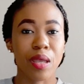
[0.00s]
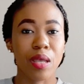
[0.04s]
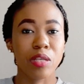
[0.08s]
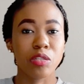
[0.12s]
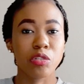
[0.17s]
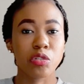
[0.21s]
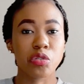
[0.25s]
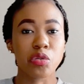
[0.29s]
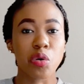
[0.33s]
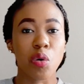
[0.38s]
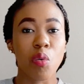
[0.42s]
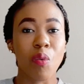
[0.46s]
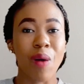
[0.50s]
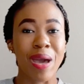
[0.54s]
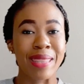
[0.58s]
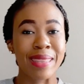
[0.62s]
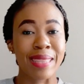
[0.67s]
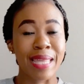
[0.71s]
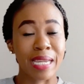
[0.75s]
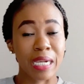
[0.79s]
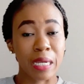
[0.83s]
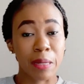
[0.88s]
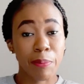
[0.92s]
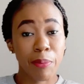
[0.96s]
so when
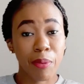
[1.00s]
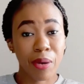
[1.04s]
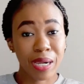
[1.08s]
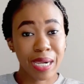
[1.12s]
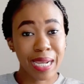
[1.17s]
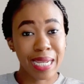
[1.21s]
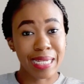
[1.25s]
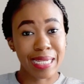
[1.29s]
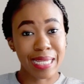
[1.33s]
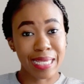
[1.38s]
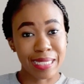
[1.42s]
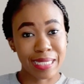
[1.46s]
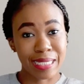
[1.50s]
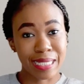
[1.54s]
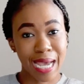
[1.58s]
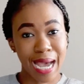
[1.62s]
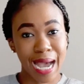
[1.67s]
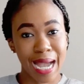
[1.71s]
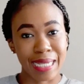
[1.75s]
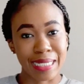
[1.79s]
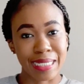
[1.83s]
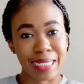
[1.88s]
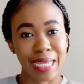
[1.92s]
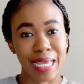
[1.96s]
the repo rate is
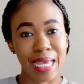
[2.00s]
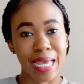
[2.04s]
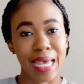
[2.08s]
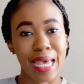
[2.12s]
cut,